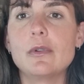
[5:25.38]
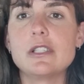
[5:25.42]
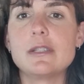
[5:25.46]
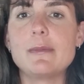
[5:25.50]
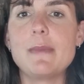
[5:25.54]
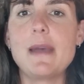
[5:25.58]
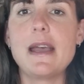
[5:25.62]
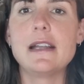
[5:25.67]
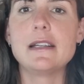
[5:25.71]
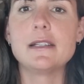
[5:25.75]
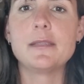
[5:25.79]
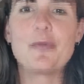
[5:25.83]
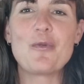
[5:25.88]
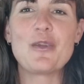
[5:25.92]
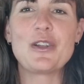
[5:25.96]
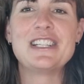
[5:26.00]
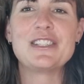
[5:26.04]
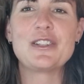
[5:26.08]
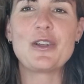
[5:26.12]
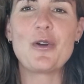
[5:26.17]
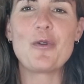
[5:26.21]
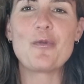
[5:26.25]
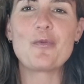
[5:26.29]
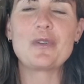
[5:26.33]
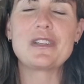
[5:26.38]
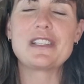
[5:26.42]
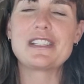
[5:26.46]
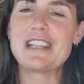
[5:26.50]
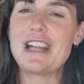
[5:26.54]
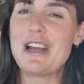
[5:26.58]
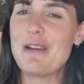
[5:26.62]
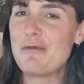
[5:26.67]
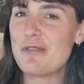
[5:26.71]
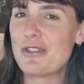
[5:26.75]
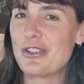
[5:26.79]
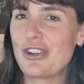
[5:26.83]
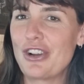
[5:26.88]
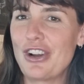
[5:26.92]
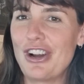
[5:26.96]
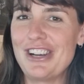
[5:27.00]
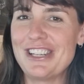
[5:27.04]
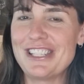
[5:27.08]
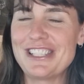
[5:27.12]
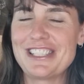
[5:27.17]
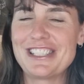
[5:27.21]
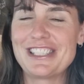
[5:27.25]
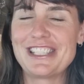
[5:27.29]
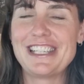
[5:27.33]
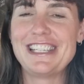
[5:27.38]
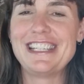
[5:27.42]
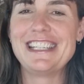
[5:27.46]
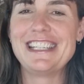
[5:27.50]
demand. So we'll start with cost.